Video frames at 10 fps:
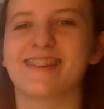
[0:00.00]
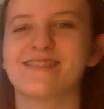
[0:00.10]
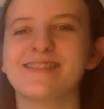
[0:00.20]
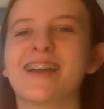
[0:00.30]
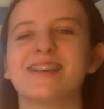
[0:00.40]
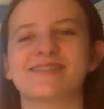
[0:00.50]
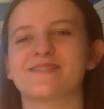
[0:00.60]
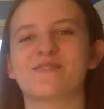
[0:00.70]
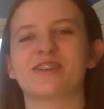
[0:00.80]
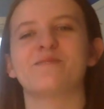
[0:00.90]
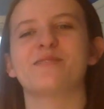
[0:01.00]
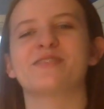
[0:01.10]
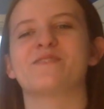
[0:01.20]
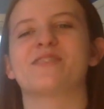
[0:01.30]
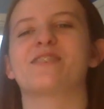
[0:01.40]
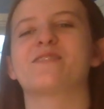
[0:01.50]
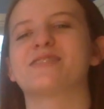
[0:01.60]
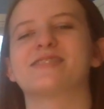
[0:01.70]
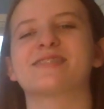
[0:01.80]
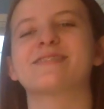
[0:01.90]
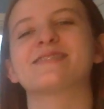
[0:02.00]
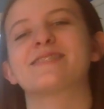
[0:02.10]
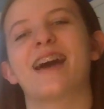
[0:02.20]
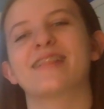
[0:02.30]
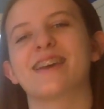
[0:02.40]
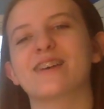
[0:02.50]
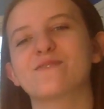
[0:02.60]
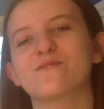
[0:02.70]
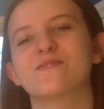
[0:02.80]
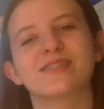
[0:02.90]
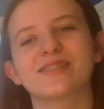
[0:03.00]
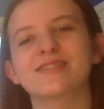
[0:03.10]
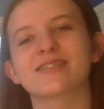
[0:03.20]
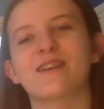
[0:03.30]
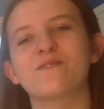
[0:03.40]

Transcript: I just forgot about this video. It's just a sad life. Life